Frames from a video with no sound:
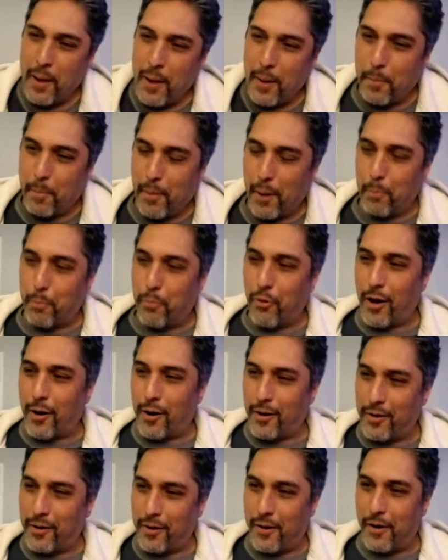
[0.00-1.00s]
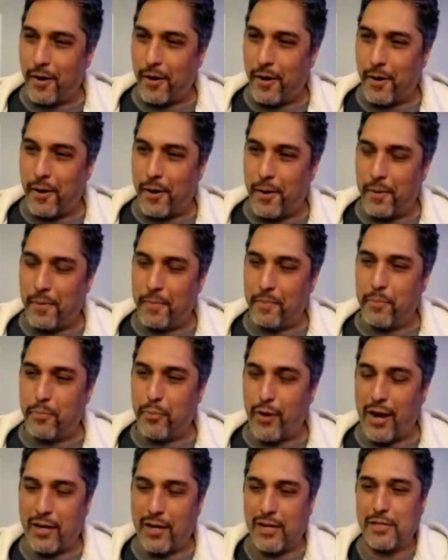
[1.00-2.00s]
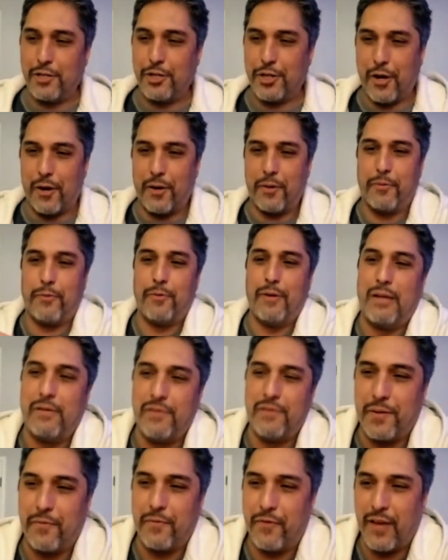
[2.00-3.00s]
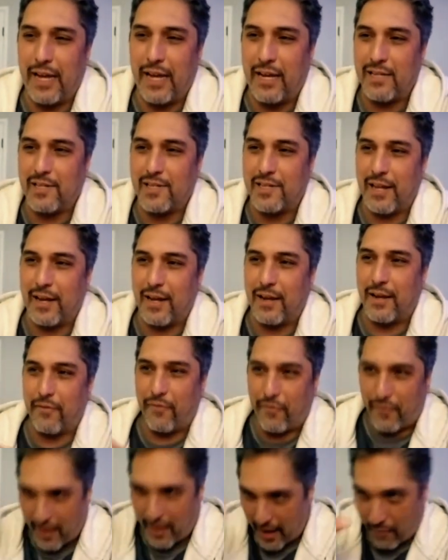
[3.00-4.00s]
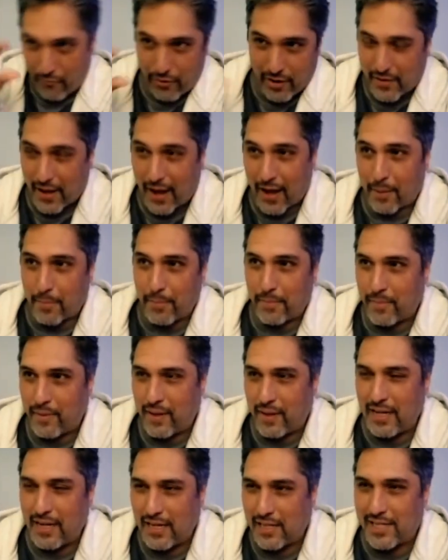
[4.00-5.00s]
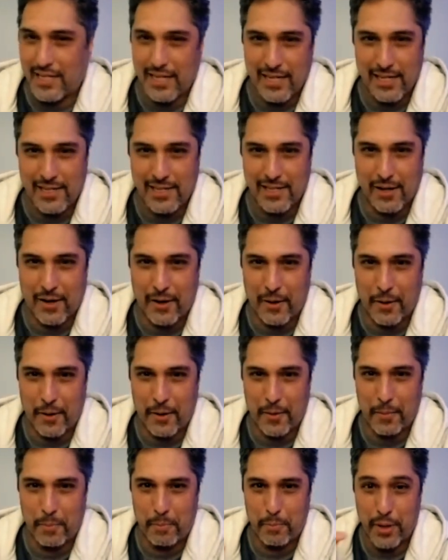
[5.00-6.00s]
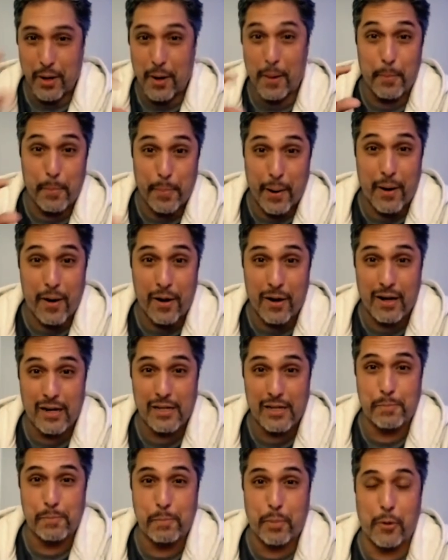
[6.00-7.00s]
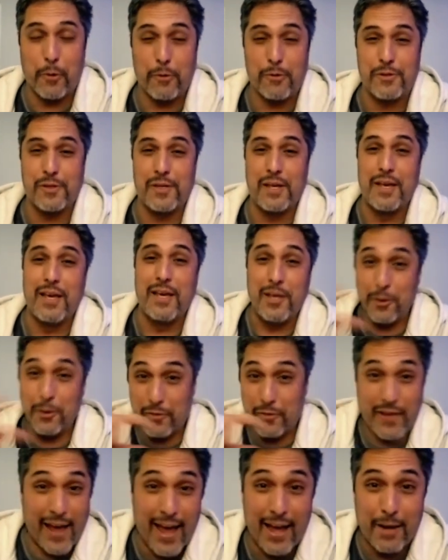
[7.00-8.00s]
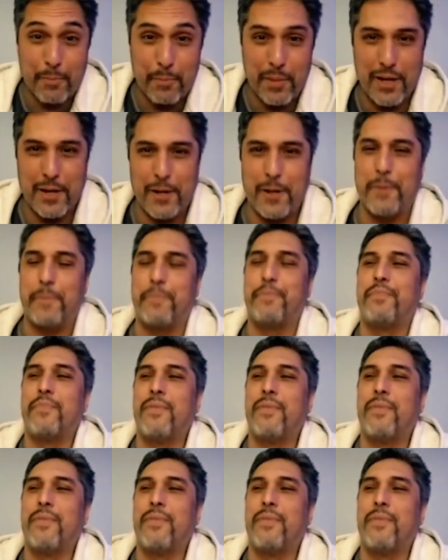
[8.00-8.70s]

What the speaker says: my brother Brandon John, who lives in Vegas, like if every time he sees a Beyond Paradise post, he'll tag me in it.